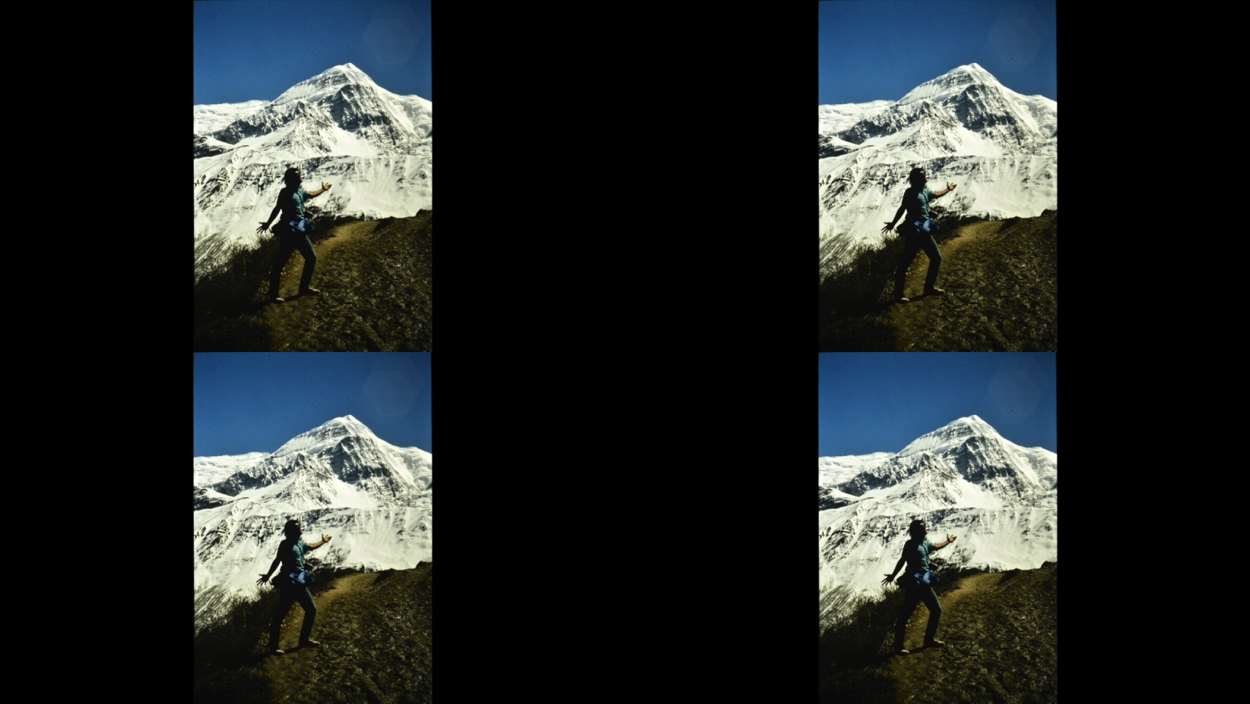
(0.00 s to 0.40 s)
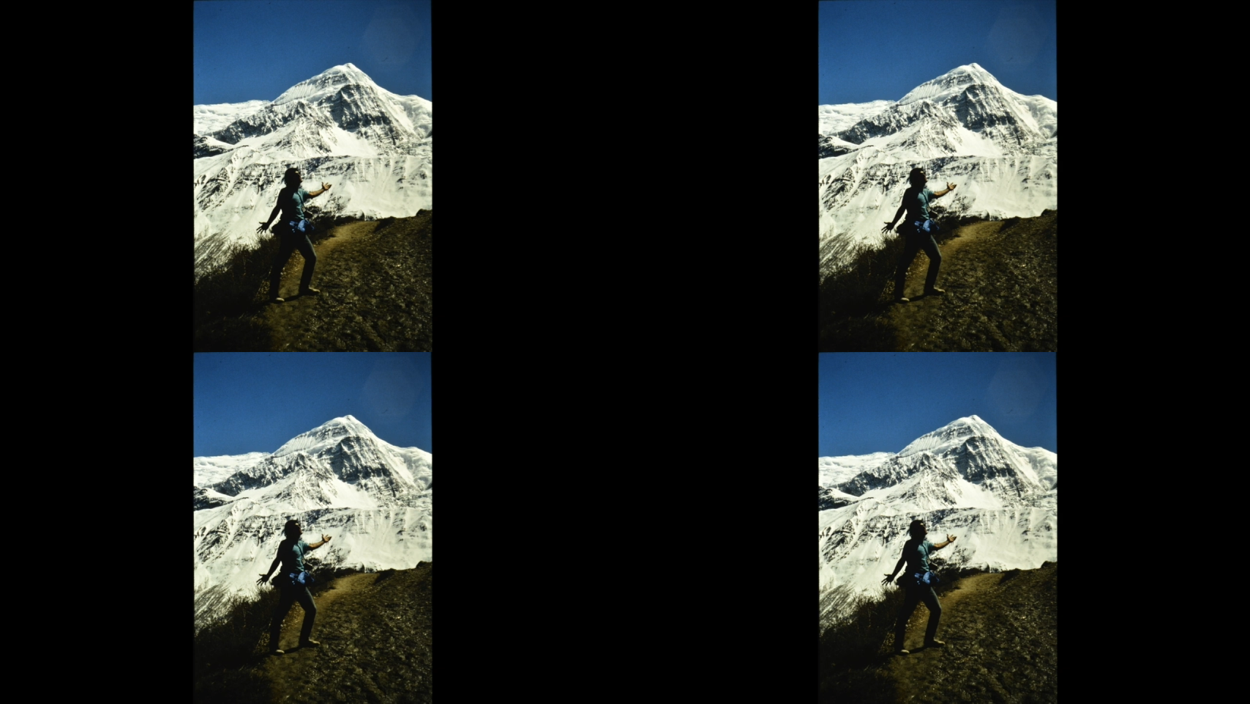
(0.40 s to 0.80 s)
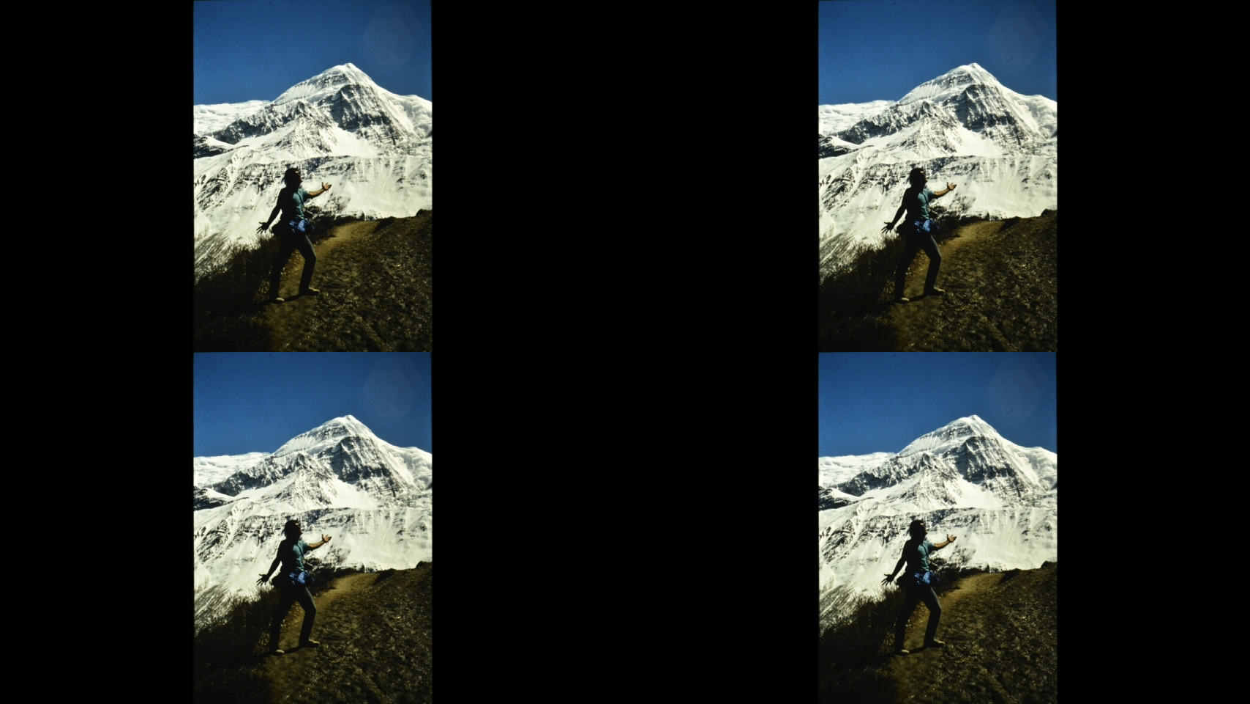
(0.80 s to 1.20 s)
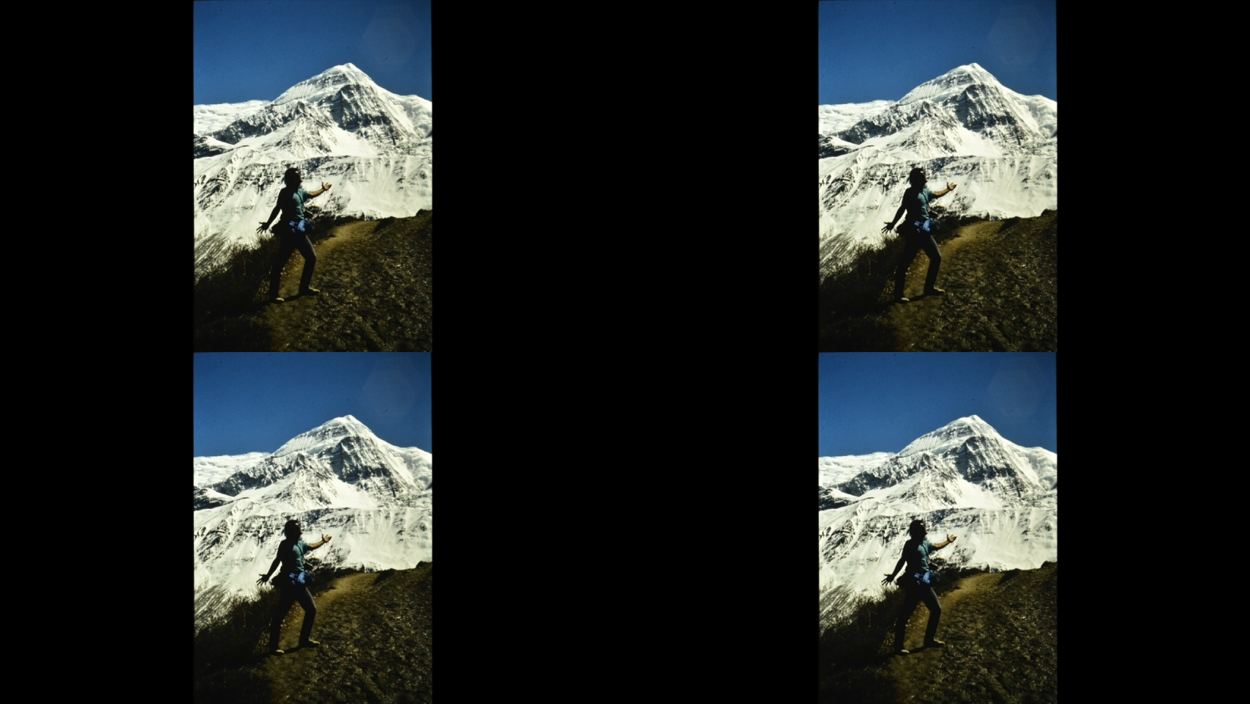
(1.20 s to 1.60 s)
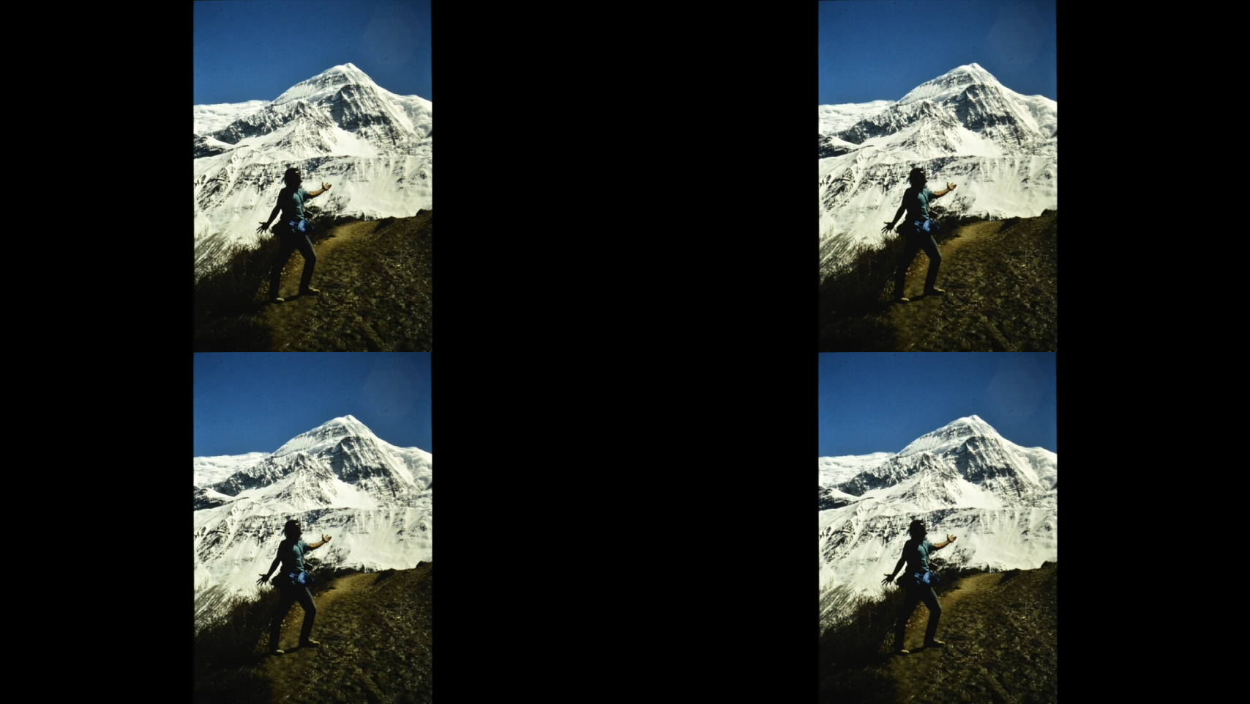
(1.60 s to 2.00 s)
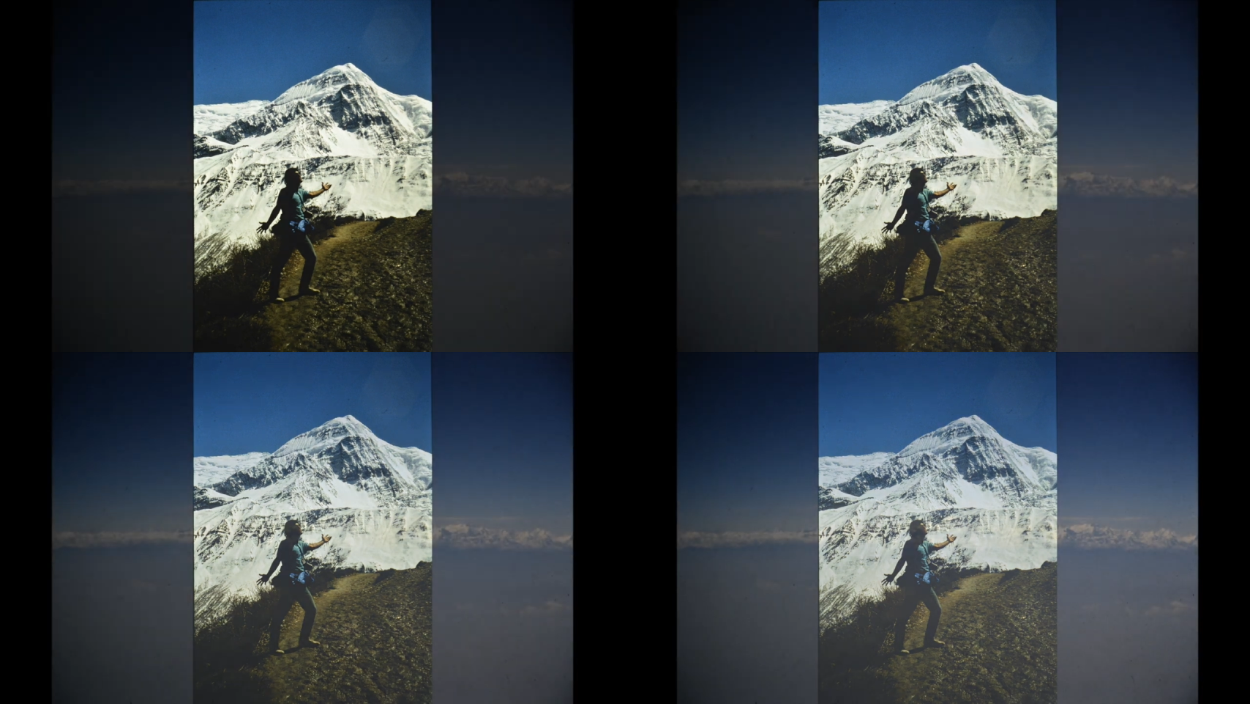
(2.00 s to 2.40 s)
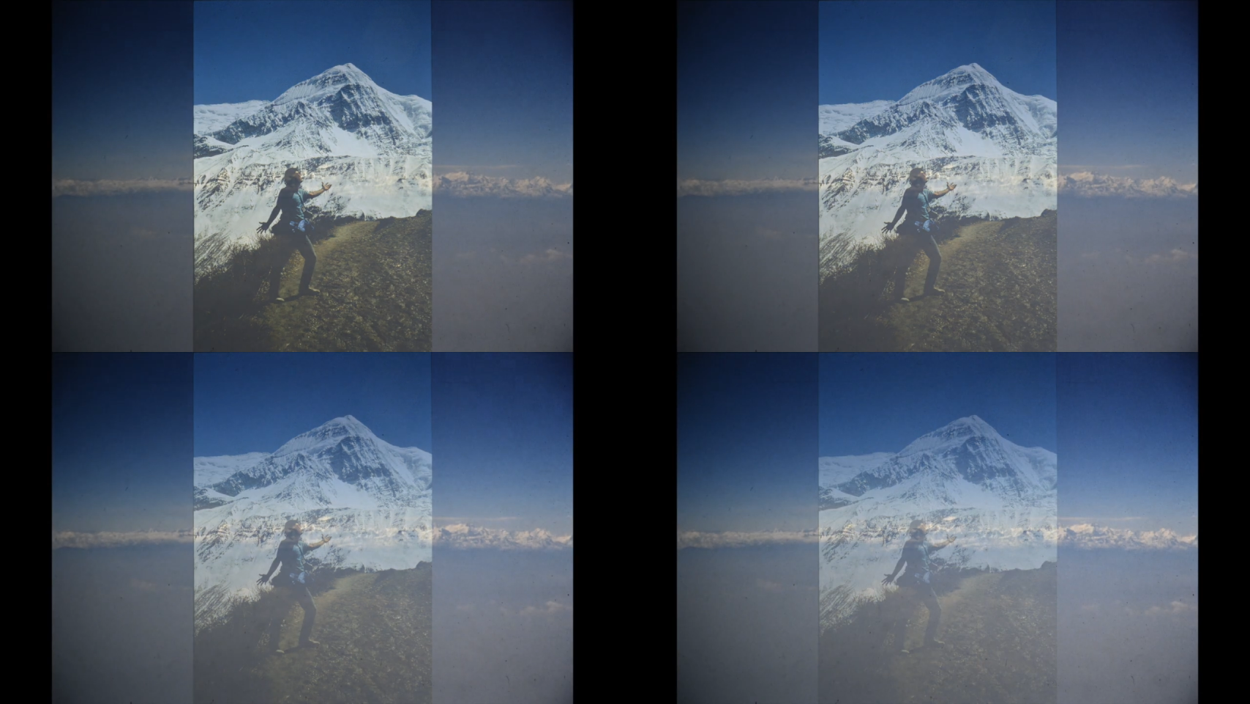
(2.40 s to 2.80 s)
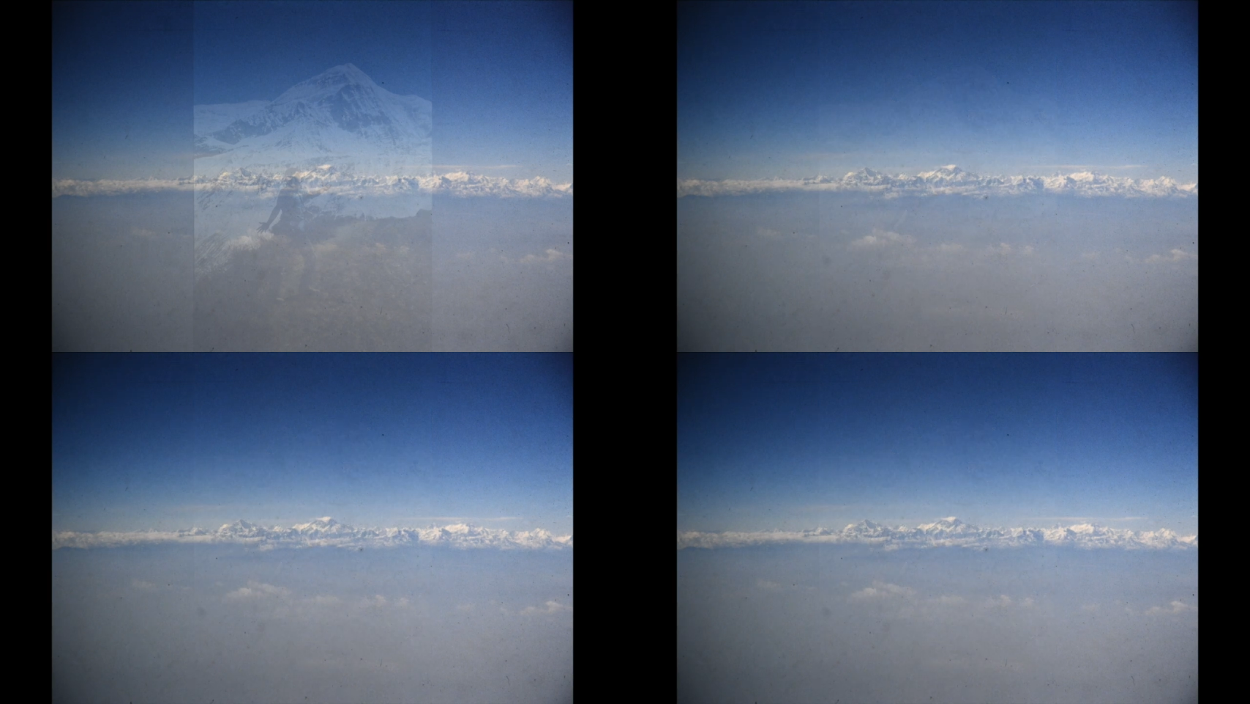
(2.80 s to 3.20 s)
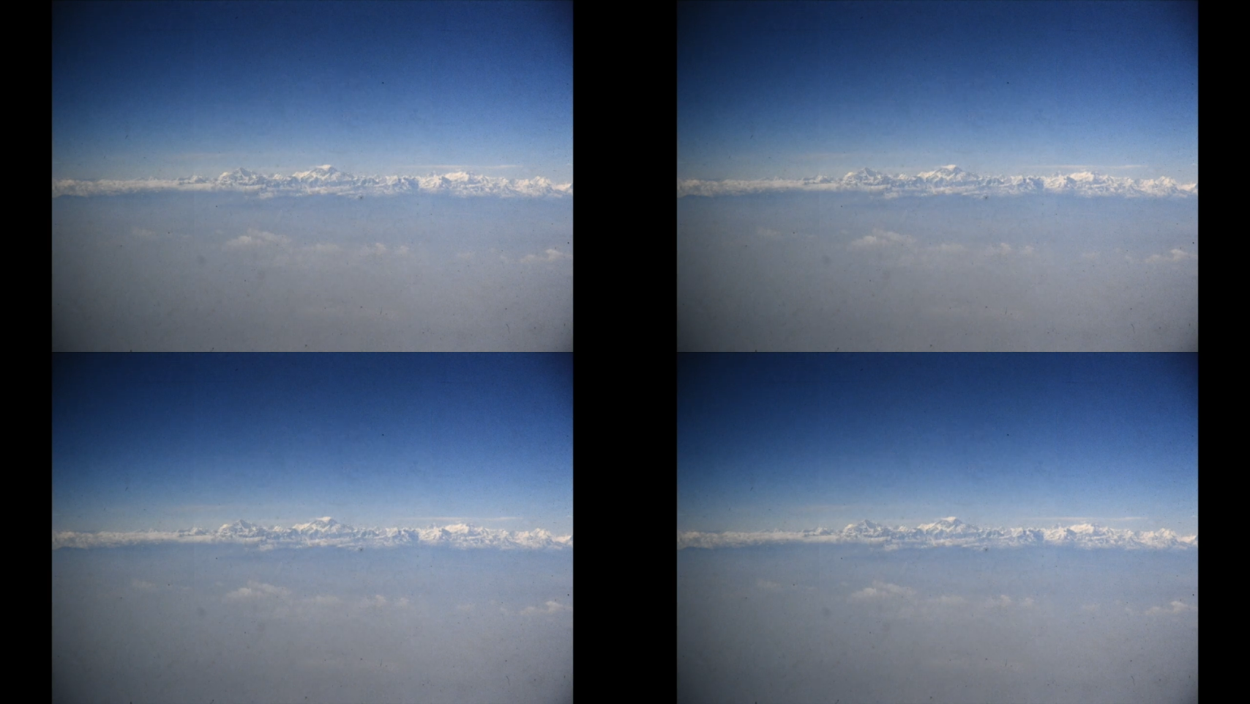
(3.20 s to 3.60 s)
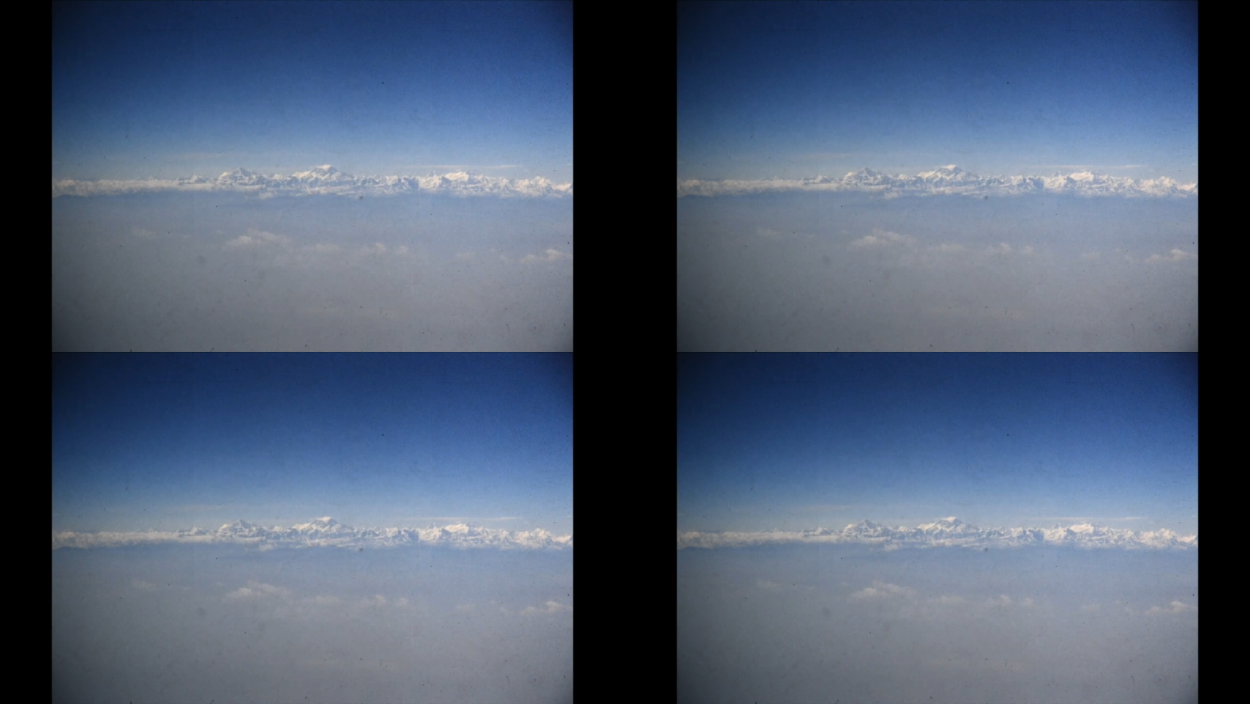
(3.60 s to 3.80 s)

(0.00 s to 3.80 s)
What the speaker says: Nobody's mouth can be seen.